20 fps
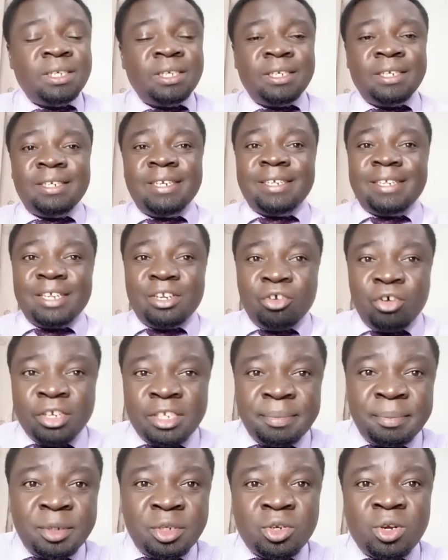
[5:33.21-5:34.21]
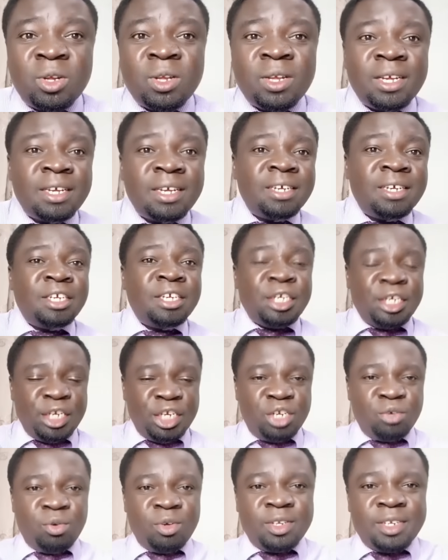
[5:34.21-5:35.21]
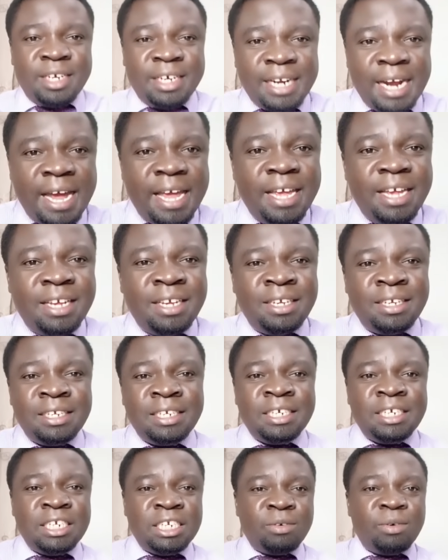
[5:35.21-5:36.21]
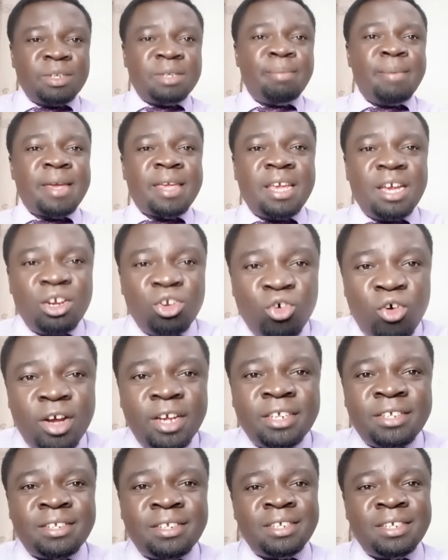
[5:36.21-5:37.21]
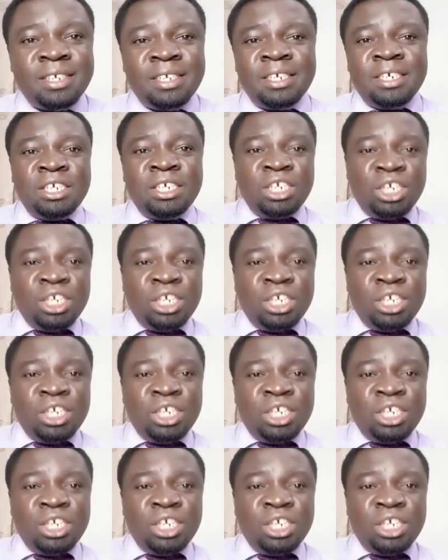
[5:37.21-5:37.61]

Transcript: She's in hospital. She was crying. She was making noise.